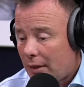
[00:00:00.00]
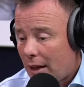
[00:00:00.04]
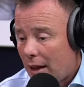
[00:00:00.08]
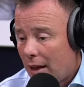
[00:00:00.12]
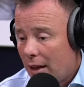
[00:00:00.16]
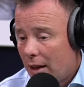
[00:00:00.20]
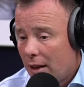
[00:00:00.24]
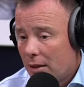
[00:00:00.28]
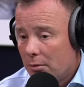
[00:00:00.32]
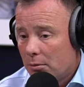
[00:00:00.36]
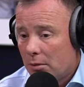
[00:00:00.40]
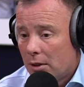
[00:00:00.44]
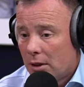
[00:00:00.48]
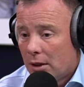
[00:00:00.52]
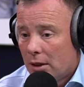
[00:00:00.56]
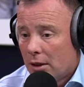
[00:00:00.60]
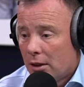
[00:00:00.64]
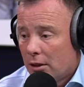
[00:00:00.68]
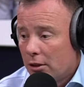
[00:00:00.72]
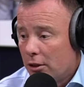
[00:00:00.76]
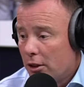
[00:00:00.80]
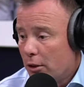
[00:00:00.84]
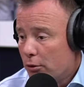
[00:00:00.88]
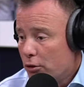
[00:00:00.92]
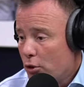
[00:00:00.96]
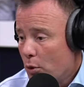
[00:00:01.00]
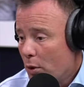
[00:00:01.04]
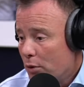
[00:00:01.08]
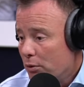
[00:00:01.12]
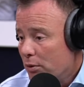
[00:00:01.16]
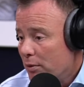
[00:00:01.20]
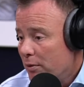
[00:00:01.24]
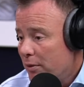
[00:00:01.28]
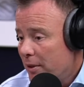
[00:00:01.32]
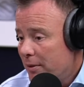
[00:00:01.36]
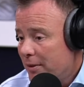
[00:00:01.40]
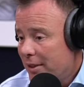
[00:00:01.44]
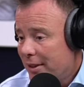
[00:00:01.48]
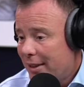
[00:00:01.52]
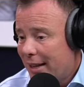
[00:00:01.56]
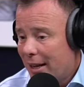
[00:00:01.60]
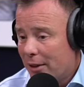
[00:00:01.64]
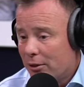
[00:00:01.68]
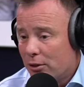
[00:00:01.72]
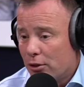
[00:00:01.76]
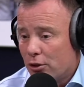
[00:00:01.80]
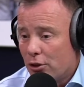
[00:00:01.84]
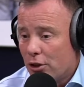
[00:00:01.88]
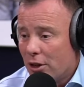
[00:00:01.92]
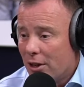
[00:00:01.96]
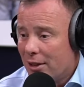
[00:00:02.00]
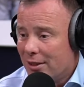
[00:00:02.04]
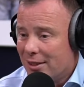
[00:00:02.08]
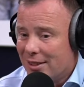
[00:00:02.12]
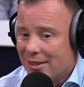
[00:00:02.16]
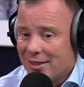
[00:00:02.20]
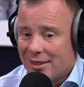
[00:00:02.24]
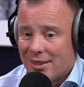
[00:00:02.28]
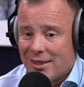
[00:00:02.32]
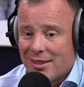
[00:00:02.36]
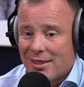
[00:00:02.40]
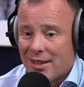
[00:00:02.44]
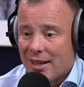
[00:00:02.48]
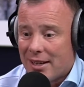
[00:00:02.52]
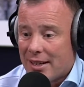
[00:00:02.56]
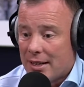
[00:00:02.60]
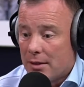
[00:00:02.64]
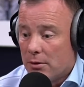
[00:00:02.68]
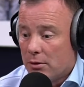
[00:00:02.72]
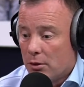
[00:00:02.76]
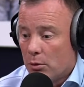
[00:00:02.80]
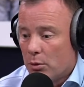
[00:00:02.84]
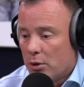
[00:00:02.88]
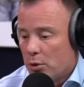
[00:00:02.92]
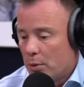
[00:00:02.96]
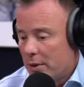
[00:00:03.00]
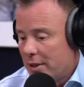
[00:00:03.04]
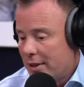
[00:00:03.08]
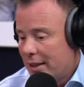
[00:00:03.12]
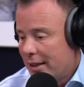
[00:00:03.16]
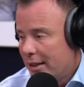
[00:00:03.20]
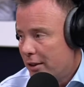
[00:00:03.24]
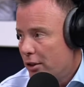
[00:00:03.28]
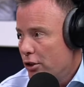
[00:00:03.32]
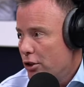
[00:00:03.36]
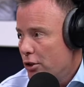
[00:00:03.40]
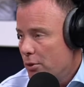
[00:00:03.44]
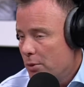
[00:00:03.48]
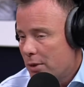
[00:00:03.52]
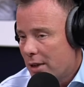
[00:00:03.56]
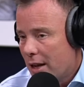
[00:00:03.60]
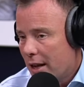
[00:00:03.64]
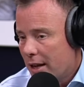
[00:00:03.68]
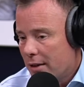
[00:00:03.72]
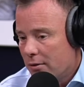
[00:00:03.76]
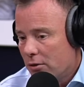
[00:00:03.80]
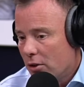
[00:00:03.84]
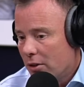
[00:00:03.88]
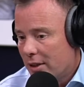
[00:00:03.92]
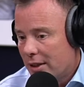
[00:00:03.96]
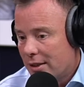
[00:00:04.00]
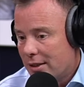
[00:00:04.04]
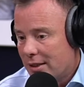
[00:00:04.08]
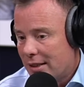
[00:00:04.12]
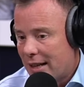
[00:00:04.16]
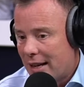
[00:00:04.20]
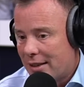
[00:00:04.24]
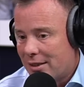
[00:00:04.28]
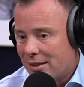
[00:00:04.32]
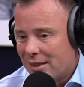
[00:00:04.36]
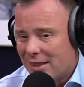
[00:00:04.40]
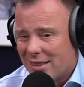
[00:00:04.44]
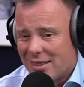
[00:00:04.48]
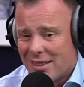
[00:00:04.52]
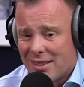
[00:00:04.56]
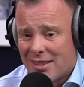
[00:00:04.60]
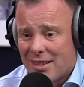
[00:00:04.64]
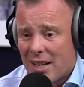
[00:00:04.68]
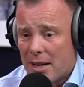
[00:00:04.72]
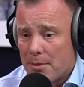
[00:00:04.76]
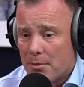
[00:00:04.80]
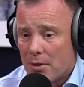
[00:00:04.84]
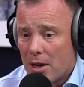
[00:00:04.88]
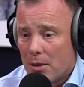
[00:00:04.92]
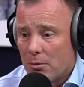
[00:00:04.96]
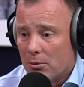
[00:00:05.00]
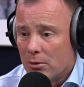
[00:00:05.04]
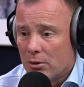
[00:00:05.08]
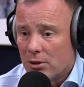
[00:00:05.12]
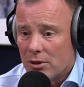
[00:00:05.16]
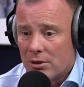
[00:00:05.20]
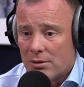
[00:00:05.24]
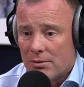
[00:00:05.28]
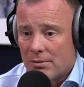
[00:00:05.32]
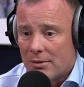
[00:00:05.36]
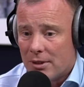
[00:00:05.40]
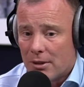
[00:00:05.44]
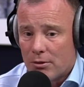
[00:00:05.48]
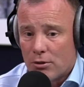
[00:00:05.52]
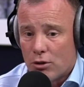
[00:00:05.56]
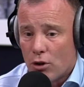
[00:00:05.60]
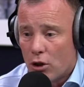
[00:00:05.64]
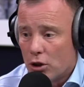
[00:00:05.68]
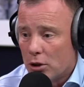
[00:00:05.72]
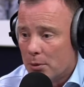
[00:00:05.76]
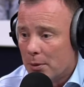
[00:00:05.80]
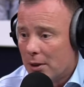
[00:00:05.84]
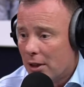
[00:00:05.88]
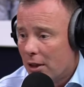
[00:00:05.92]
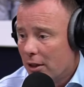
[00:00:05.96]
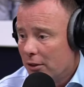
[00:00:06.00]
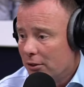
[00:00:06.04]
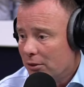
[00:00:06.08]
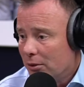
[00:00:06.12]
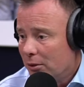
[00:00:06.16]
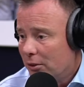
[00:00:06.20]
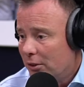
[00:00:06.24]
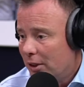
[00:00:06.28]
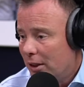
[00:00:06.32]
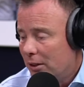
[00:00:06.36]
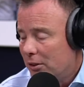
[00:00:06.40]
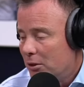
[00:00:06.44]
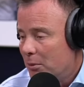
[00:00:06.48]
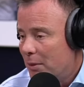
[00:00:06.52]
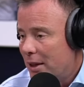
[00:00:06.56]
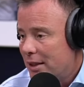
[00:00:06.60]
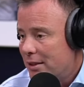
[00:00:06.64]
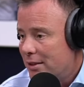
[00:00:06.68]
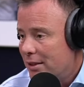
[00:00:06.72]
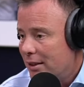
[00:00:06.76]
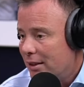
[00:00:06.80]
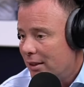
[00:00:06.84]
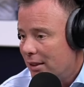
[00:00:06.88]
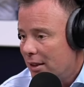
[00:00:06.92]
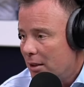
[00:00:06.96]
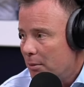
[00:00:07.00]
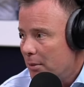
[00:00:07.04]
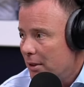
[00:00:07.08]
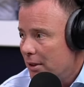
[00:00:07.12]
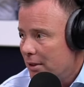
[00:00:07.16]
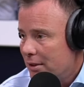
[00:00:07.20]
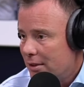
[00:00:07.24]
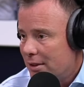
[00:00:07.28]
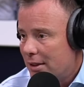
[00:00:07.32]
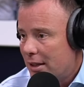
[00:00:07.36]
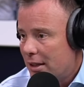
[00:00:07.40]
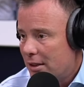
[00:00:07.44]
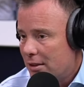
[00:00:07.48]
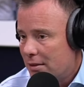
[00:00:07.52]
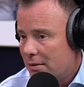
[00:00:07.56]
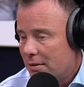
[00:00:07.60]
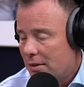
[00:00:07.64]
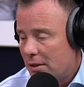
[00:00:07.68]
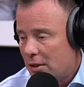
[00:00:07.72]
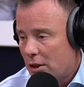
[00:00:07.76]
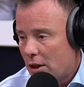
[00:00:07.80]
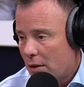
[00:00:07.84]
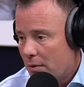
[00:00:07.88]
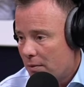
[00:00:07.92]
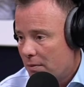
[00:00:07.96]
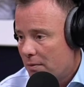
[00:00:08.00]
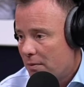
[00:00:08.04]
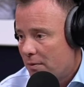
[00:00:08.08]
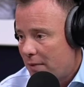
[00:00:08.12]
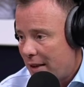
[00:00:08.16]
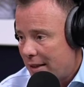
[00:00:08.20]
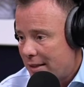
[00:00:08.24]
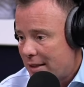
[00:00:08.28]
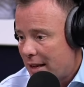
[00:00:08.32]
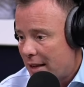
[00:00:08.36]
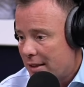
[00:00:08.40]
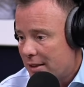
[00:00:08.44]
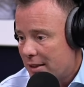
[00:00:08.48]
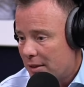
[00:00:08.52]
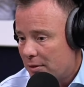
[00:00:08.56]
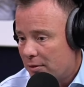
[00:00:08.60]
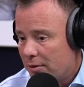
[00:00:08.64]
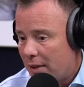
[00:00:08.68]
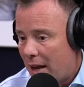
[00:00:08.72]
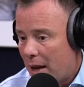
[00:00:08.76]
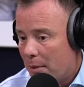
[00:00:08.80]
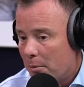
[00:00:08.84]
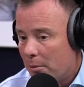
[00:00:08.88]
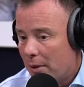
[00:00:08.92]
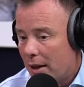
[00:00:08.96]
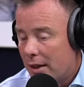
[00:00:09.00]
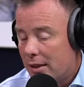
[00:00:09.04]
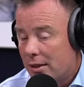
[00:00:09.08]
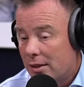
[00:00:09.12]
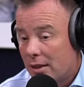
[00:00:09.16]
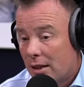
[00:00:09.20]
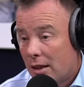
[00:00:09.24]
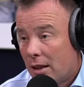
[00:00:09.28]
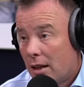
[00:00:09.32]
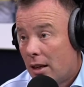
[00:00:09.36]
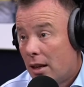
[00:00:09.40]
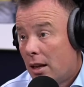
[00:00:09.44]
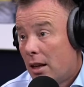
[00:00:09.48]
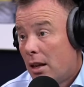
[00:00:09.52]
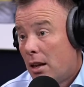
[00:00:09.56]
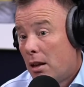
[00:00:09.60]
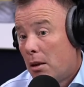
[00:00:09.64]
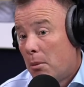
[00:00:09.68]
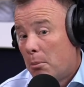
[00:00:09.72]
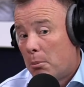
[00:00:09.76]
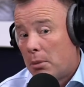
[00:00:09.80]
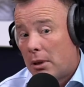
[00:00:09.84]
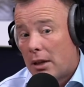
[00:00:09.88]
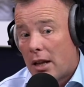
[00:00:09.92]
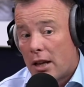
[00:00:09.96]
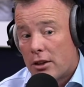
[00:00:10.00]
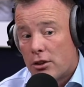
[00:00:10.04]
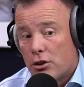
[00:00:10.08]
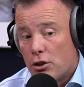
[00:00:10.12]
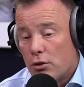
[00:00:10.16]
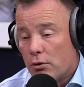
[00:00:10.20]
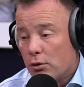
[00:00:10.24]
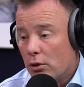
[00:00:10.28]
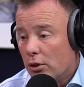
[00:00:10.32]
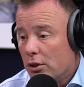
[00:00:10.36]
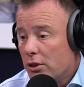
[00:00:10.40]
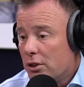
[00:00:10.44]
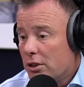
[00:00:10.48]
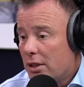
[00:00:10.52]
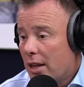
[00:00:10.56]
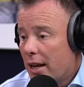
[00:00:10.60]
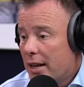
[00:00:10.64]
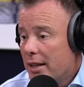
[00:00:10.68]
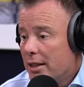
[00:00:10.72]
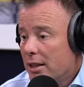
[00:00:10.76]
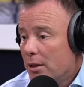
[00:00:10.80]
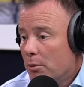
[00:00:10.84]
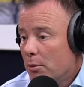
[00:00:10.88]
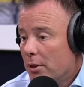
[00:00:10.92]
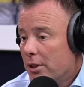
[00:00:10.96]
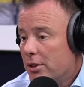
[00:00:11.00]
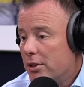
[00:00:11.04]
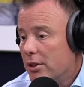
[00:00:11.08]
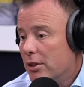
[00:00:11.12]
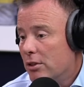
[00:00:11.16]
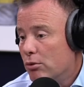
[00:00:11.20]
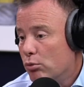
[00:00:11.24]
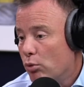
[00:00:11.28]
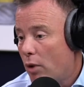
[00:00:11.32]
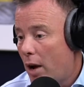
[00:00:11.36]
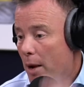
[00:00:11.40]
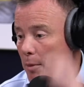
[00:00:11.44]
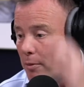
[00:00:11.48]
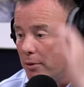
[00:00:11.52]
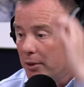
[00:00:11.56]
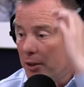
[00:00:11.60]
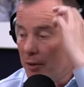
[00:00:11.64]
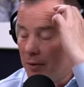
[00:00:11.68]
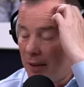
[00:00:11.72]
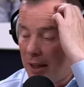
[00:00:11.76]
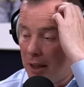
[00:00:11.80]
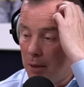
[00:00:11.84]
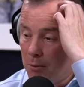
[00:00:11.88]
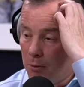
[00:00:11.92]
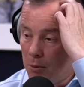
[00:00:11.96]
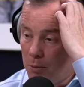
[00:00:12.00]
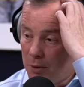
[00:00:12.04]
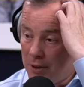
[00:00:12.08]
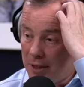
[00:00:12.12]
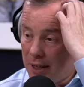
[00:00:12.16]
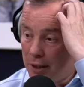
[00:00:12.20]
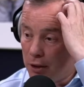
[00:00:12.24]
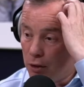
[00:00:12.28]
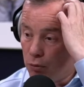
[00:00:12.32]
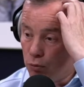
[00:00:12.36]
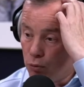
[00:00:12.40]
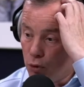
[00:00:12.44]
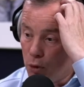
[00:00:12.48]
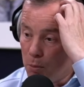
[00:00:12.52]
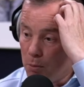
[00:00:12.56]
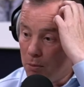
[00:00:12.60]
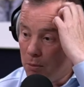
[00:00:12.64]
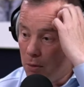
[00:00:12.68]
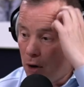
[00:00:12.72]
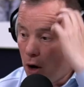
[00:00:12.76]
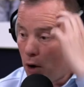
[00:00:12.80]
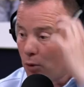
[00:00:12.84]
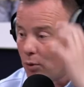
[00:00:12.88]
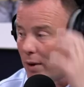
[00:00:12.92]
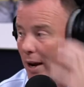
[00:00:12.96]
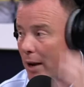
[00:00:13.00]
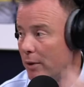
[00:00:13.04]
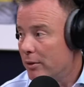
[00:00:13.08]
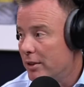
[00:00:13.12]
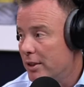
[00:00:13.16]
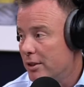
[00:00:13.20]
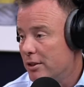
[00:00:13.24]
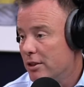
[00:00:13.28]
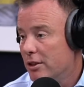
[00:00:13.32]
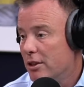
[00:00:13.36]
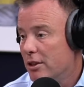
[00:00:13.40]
250,000 shirts is the same, which we sell in the UK, not internationally, is the same number as Tottenham and Arsenal sell domestically. I mean, it's fantastic fan base. Plus, you've got a stadium which is ripe for development, which has the room around it to